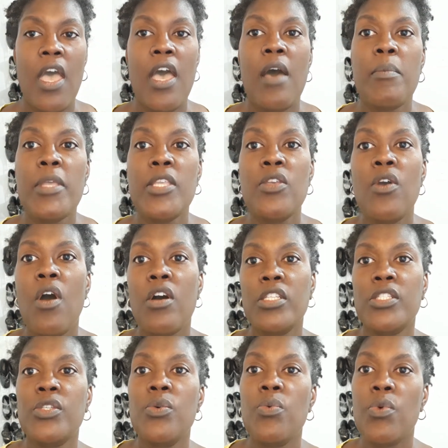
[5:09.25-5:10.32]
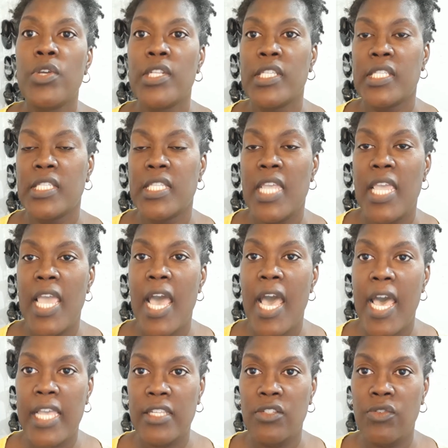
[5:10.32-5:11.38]
And you also want to stay
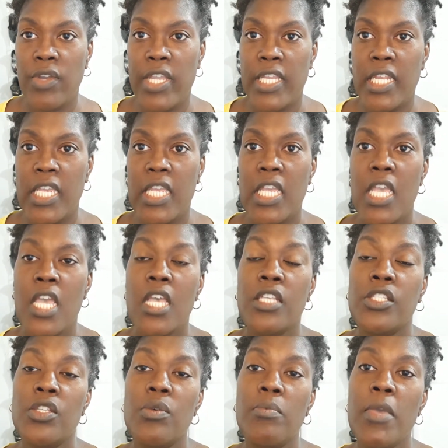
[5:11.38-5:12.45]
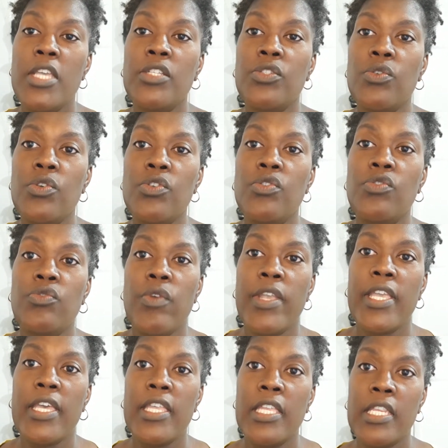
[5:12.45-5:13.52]
hydrated. So make sure you
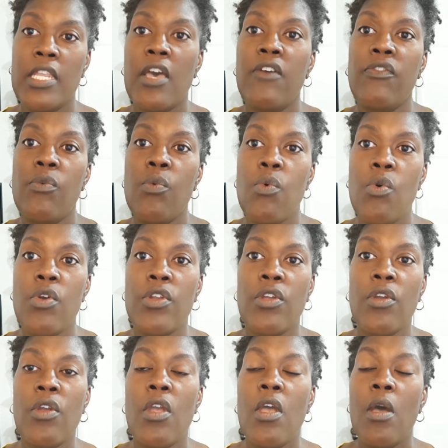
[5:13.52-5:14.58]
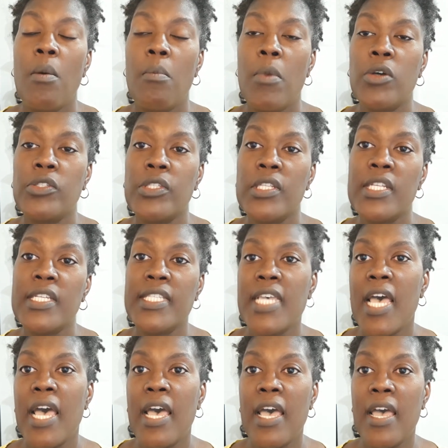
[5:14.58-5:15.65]
drink enough water. Most of the
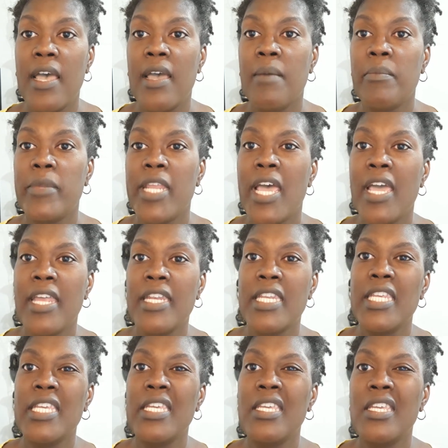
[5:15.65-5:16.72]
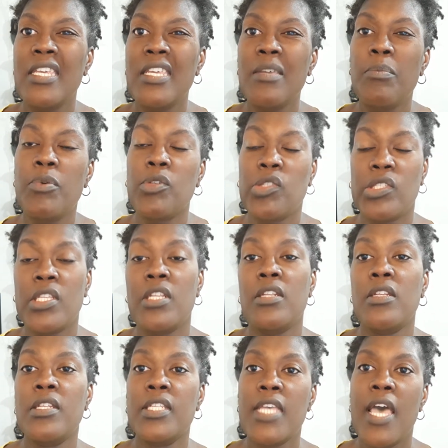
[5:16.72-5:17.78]
time, 90%
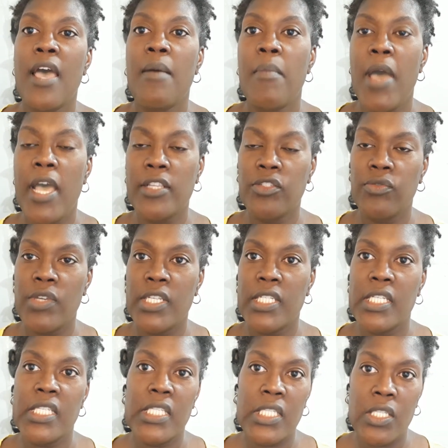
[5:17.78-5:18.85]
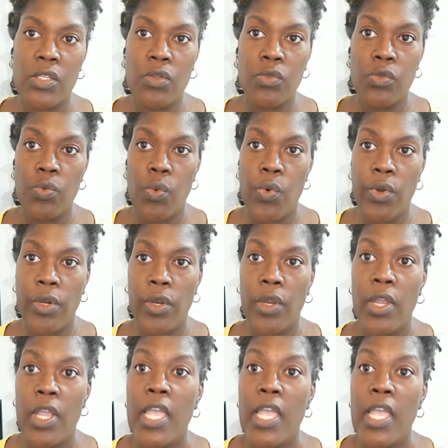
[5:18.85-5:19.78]
of the time, I drink distilled water.